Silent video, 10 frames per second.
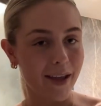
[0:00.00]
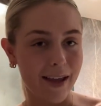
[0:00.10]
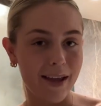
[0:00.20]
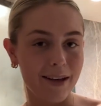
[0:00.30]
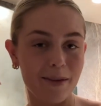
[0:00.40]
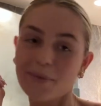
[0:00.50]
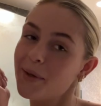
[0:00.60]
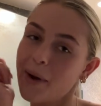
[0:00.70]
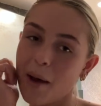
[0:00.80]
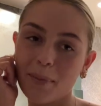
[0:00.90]
and I'm so
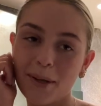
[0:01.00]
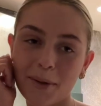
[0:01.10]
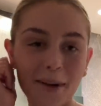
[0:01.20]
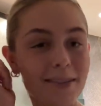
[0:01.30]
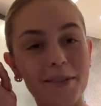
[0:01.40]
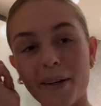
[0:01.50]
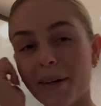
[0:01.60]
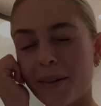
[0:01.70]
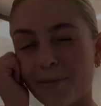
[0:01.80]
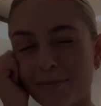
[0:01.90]
happy you guys are here.